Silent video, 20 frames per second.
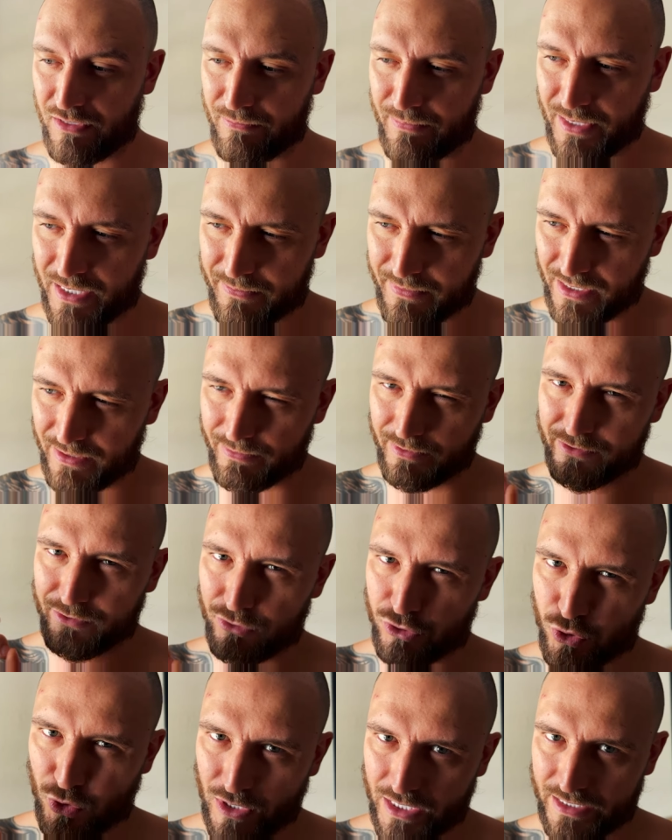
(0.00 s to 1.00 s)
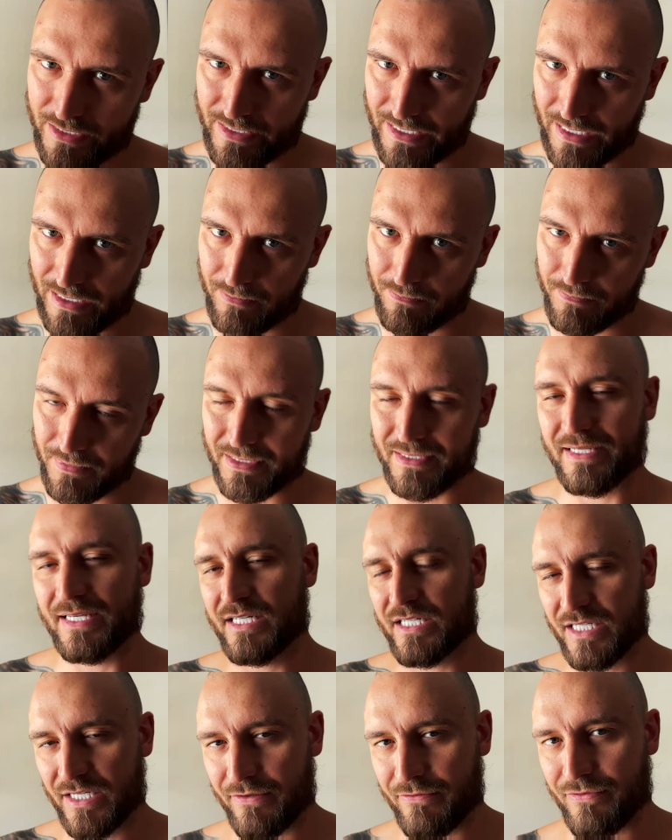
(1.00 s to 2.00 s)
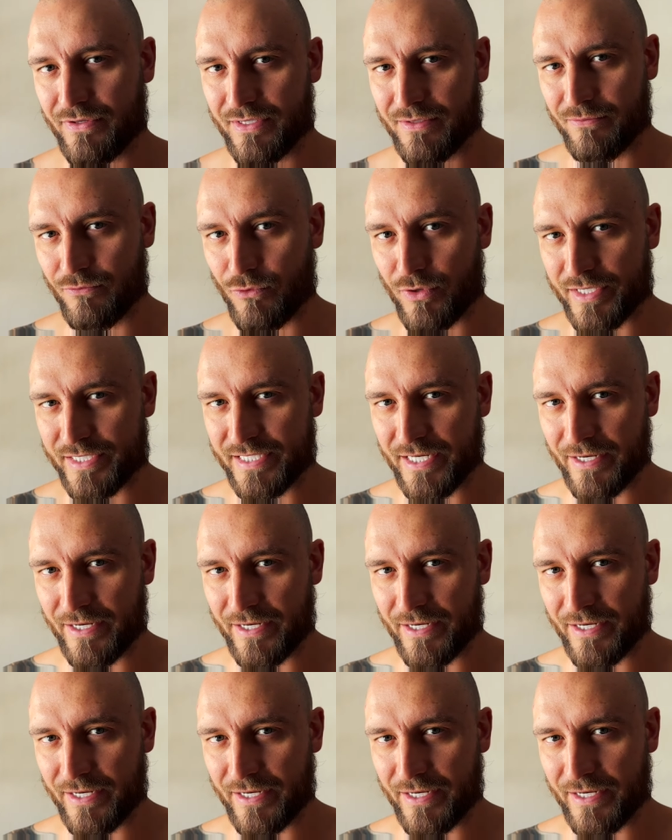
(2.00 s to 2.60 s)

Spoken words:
I might be able to trade that, but let's see if it works